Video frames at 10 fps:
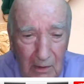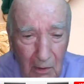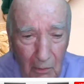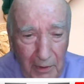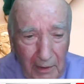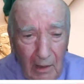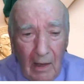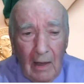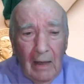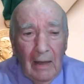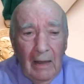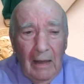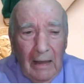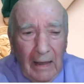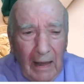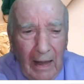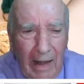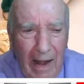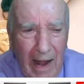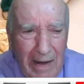clothing.
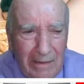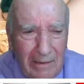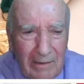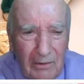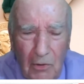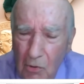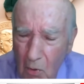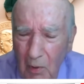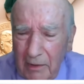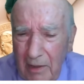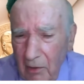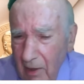And you know what? Their